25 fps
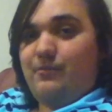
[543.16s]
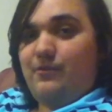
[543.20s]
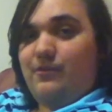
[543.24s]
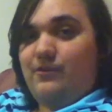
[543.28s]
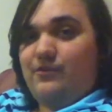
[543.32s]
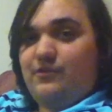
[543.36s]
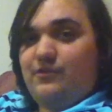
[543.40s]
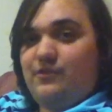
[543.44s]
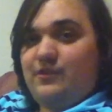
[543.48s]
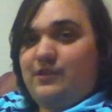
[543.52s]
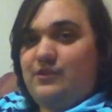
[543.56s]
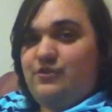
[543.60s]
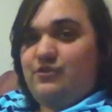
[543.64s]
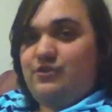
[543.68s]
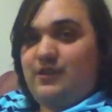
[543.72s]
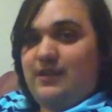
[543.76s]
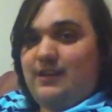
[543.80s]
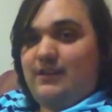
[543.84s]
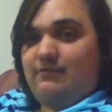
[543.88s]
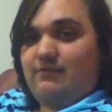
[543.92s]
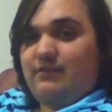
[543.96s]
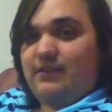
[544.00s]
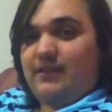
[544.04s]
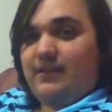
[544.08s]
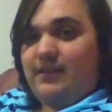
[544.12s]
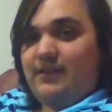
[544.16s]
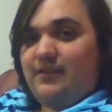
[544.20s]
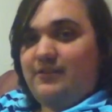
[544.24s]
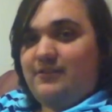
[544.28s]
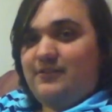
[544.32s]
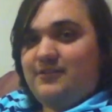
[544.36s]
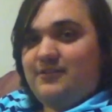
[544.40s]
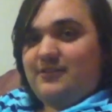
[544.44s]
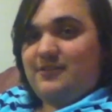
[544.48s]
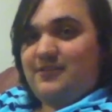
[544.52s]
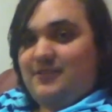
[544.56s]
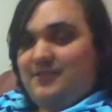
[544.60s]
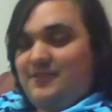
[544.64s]
I put into these shitty
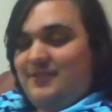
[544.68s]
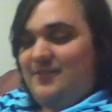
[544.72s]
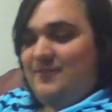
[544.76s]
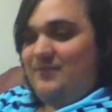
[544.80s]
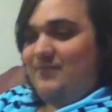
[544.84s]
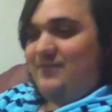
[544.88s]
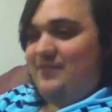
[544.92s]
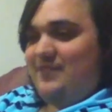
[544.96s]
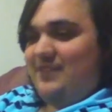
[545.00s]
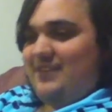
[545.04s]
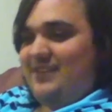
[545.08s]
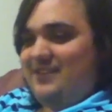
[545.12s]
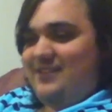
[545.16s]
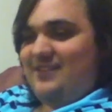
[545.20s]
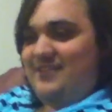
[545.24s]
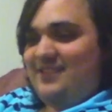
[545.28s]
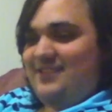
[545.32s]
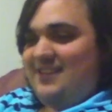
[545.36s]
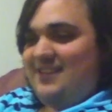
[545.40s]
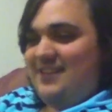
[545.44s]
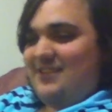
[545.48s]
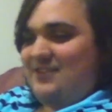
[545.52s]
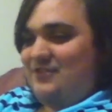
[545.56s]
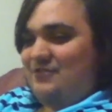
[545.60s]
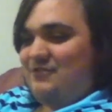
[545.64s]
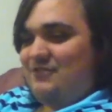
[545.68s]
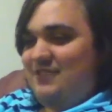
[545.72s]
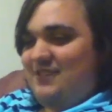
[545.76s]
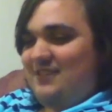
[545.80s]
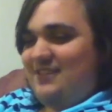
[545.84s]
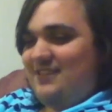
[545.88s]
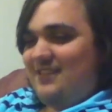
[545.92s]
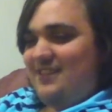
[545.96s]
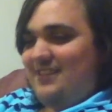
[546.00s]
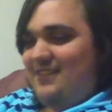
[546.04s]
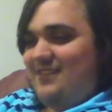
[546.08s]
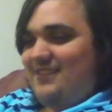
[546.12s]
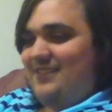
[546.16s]
videos. It's just
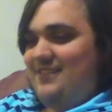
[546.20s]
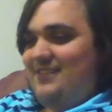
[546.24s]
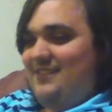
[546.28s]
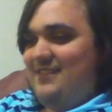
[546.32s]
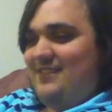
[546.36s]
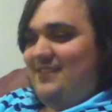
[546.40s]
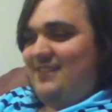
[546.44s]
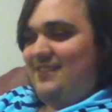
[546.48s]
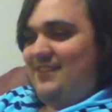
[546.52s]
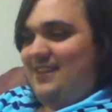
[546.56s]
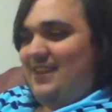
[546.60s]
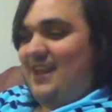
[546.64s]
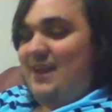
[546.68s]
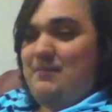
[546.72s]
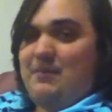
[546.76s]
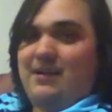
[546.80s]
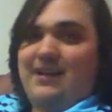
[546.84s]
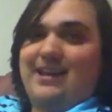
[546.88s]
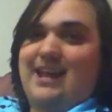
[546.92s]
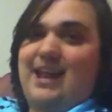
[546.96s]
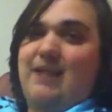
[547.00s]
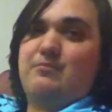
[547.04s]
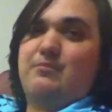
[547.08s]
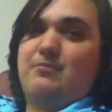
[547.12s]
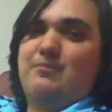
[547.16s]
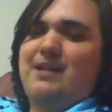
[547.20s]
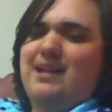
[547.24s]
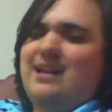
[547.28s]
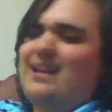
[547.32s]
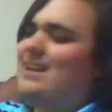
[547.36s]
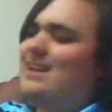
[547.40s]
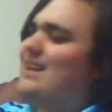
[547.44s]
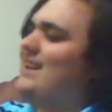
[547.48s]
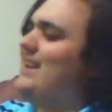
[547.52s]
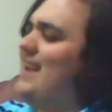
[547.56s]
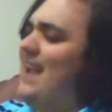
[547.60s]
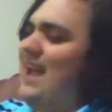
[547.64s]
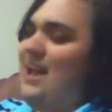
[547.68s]
interesting. And my cameraman
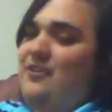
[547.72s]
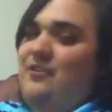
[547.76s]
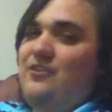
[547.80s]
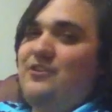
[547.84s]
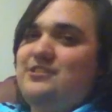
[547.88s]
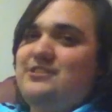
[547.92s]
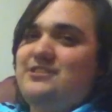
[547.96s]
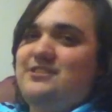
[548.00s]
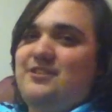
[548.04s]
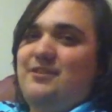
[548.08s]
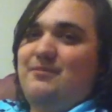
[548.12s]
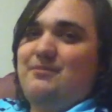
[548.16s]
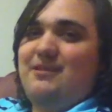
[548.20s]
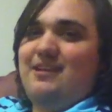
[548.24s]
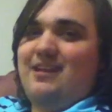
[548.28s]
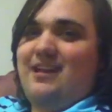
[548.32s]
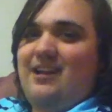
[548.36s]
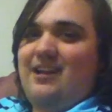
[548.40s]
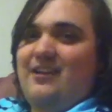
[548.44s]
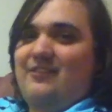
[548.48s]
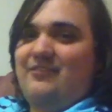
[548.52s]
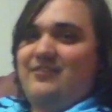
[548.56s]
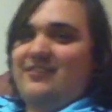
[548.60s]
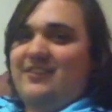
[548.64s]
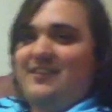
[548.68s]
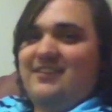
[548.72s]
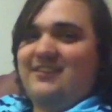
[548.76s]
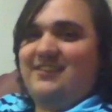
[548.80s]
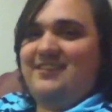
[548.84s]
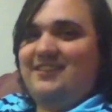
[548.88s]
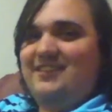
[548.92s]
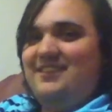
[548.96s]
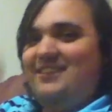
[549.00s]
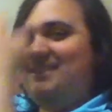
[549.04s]
cannot stop laughing.